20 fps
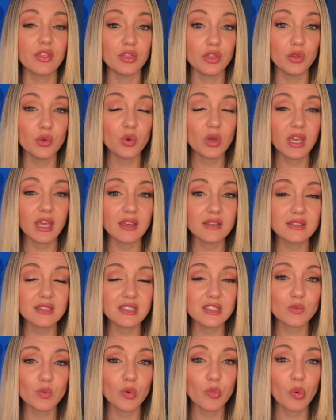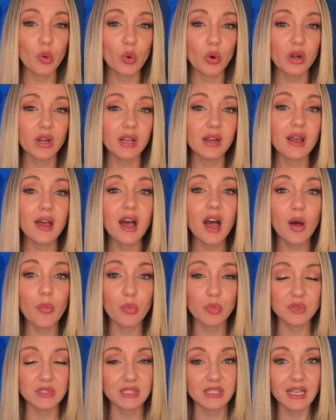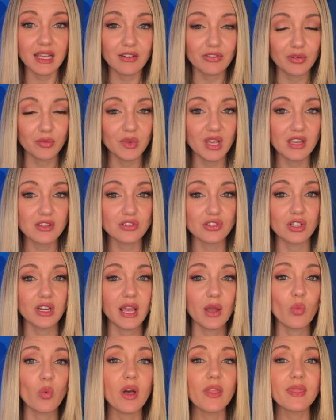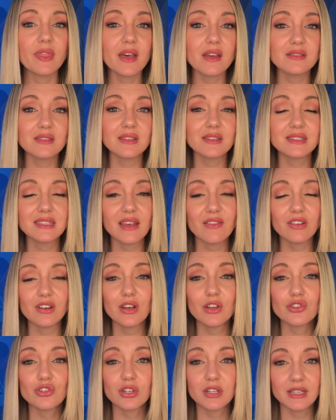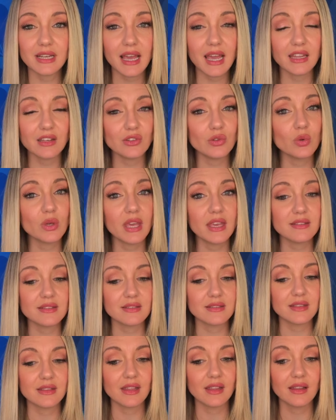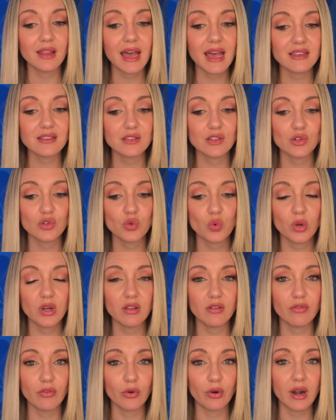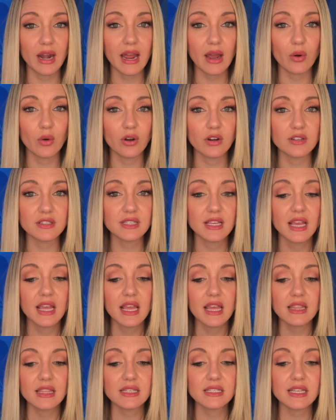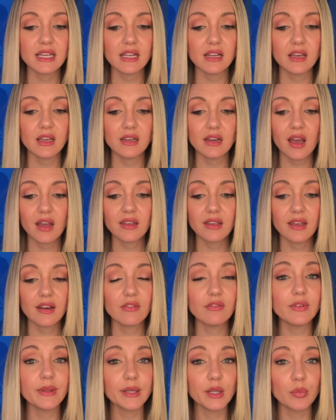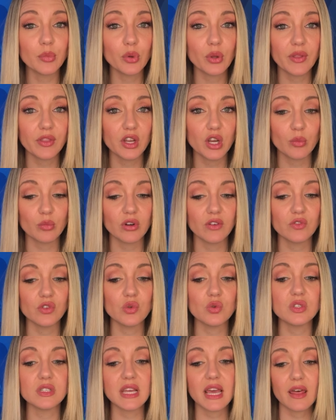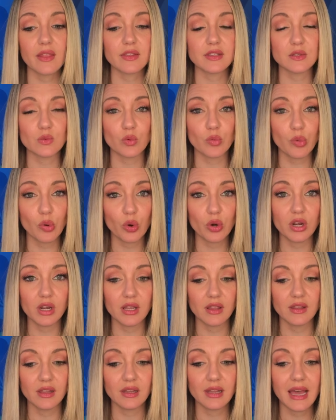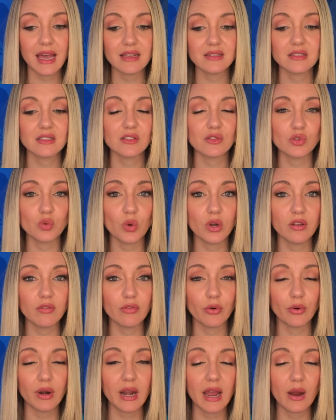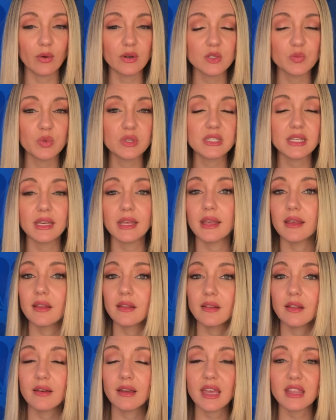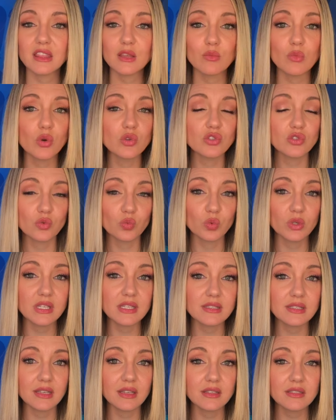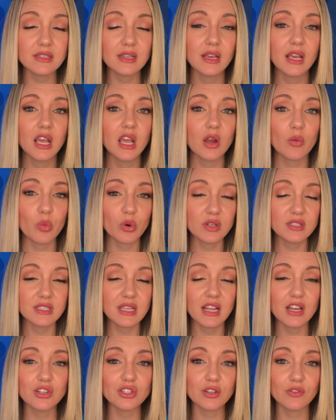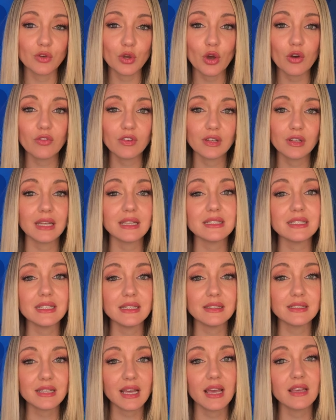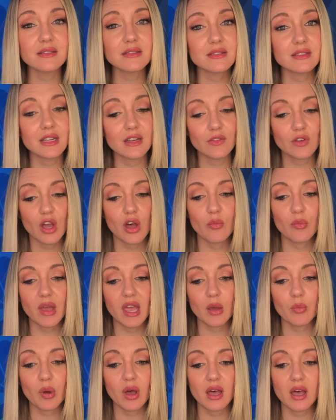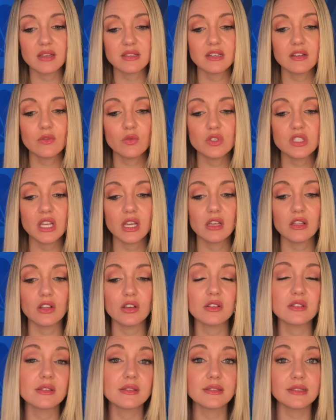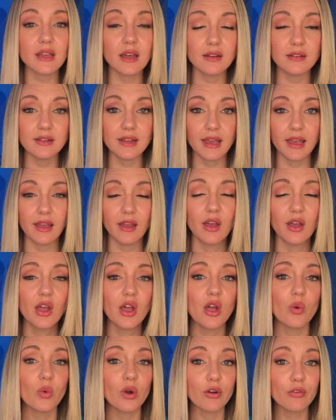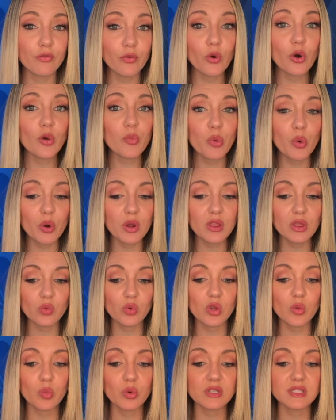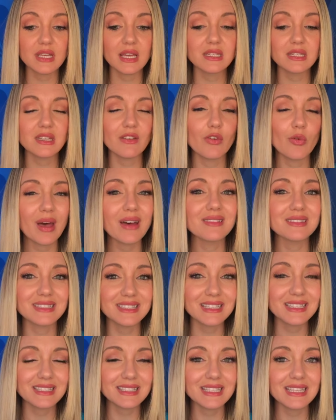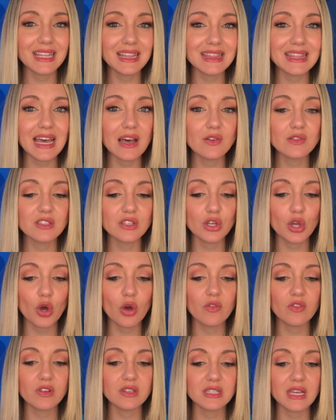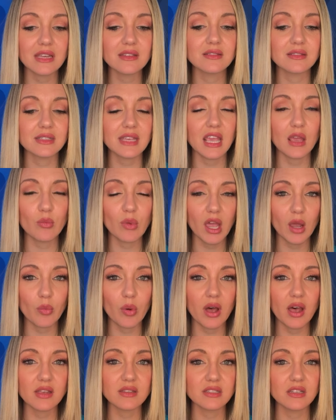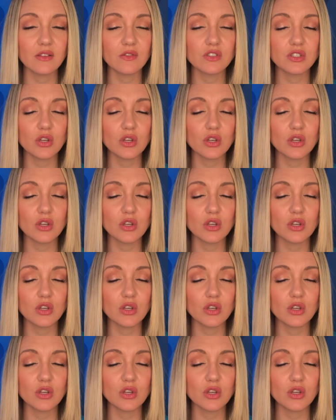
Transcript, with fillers: New cases reported up today from yesterday 1,709 new cases in the last 24 hours. The data not yet available on the number of new deaths reported in the last 24 hours. But taking a look at the most recent percentage of COVID 19 tests that have come back positive, we take a look to Sunday, where 4.3% of about 16,000 COVID tests came back positive,